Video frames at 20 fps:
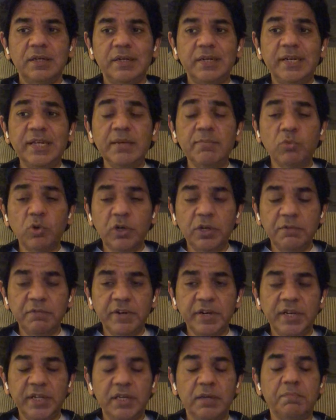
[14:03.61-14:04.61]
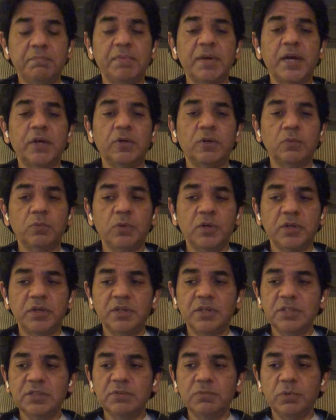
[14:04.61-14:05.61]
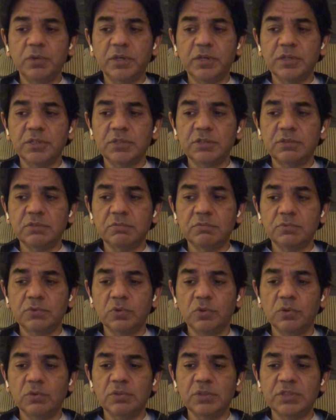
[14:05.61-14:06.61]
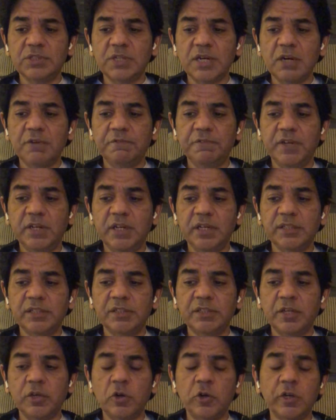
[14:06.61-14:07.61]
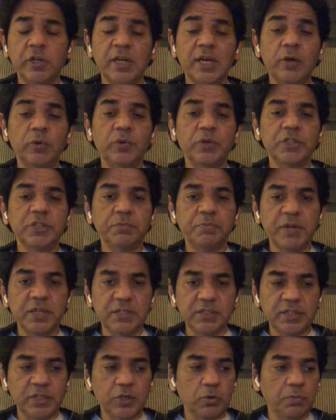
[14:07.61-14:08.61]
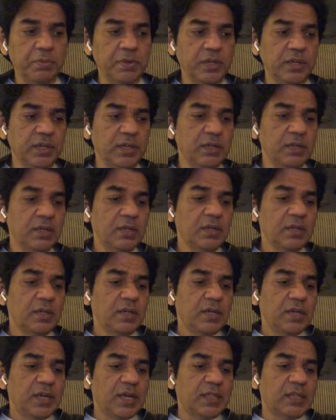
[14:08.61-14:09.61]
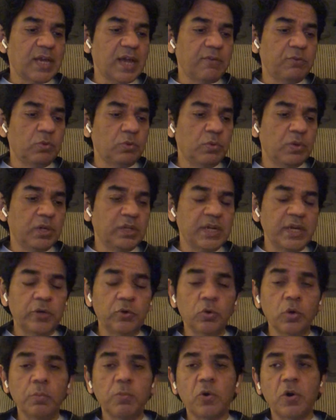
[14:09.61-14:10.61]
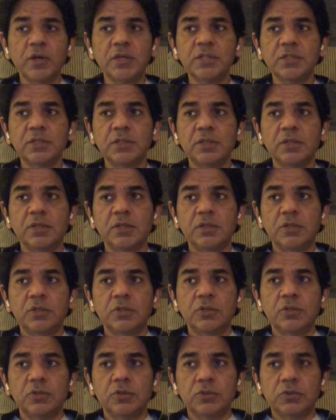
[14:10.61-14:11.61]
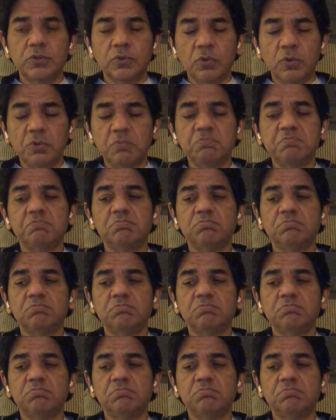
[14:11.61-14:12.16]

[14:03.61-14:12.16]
demotivating impact on workers. Workers, they start feeling that they're not allowed to express their opinion and they have to work like robots. So